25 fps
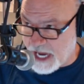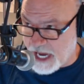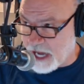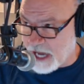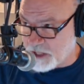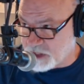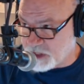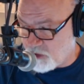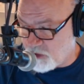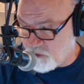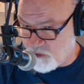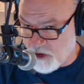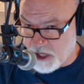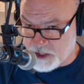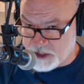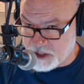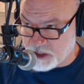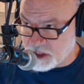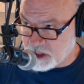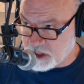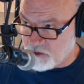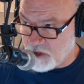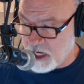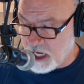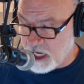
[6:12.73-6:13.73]
house across the
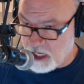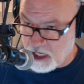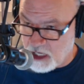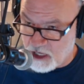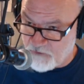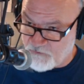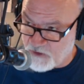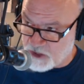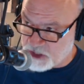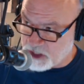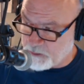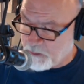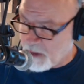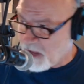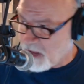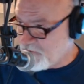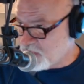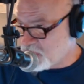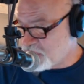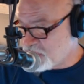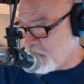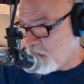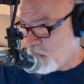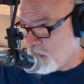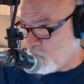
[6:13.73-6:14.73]
street and if it's above a
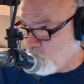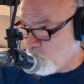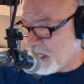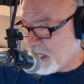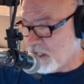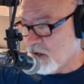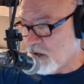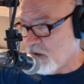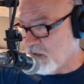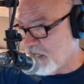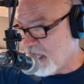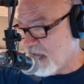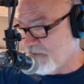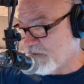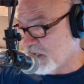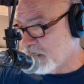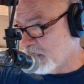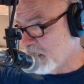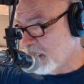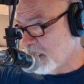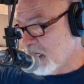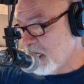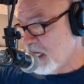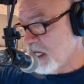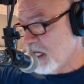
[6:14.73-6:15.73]
certain window
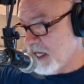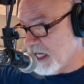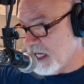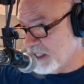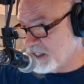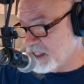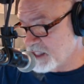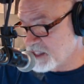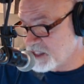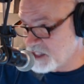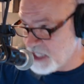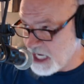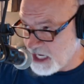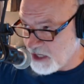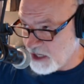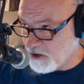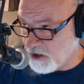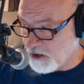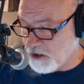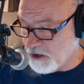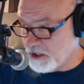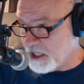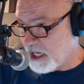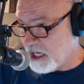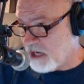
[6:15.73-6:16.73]
level it's a
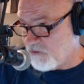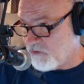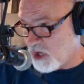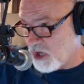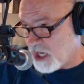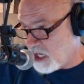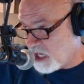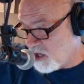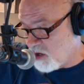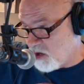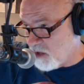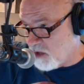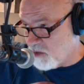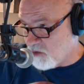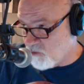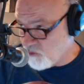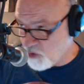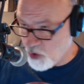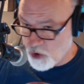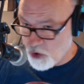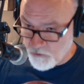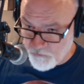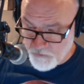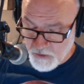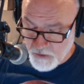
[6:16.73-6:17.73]
single then if you hit it on the
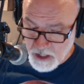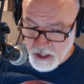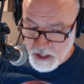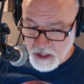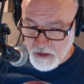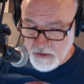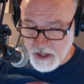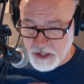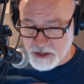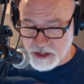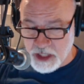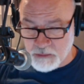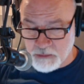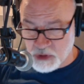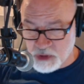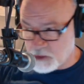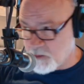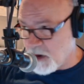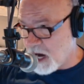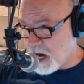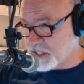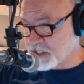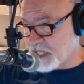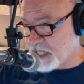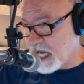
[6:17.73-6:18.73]
roof then some
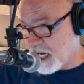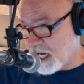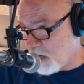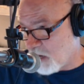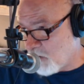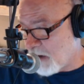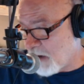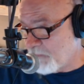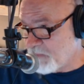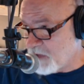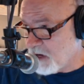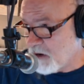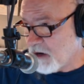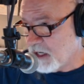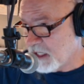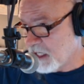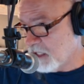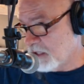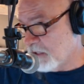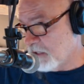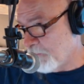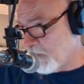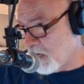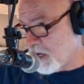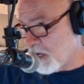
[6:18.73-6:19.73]
schmuck's got to go up there and
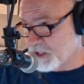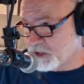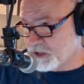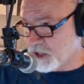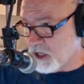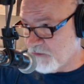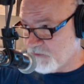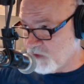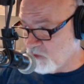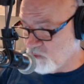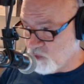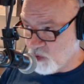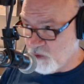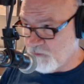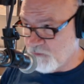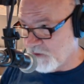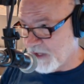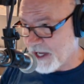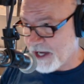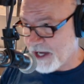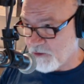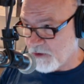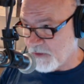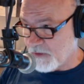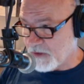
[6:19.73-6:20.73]
get the balls off the roof
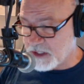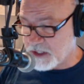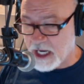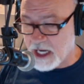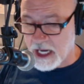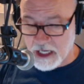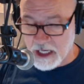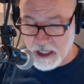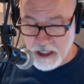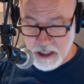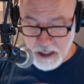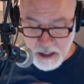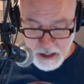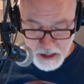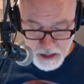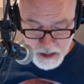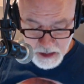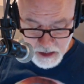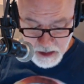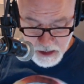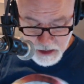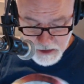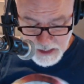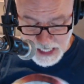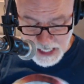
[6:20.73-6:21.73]
later in the day
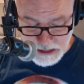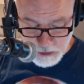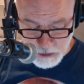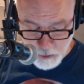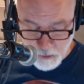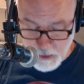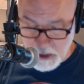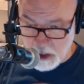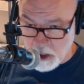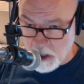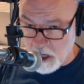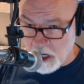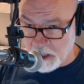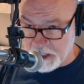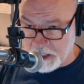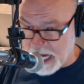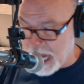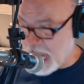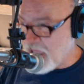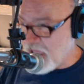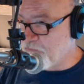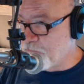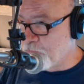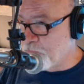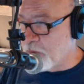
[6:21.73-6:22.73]
that's what we called
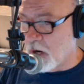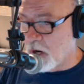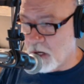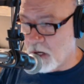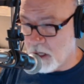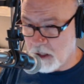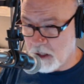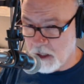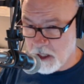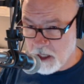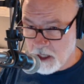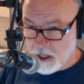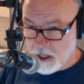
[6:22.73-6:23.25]
half ball